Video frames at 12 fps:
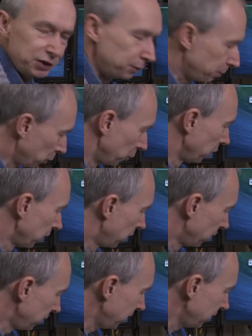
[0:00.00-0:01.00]
You put the
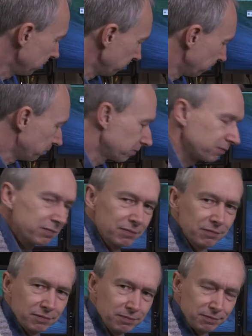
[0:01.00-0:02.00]
card in,
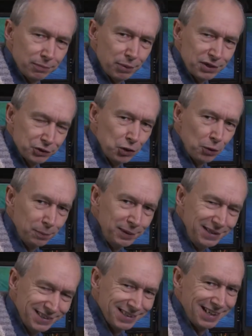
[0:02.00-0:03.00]
press
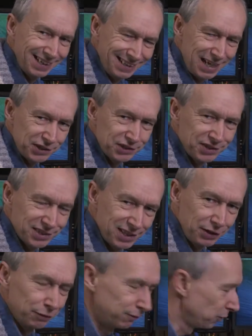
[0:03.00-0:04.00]
copy, select yes to
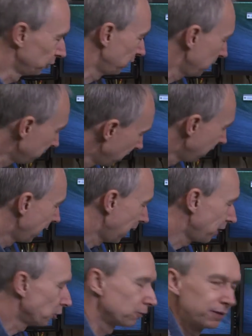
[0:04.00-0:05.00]
select the folder name,
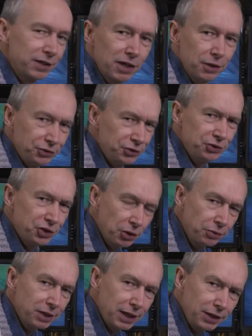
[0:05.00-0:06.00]
and off it goes. You
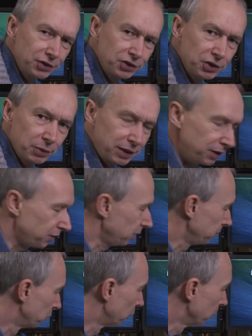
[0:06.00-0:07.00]
don't need to do
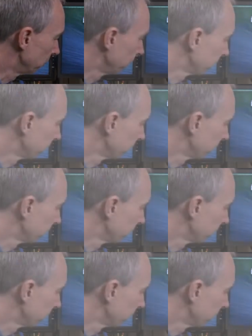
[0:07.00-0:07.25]
anything more.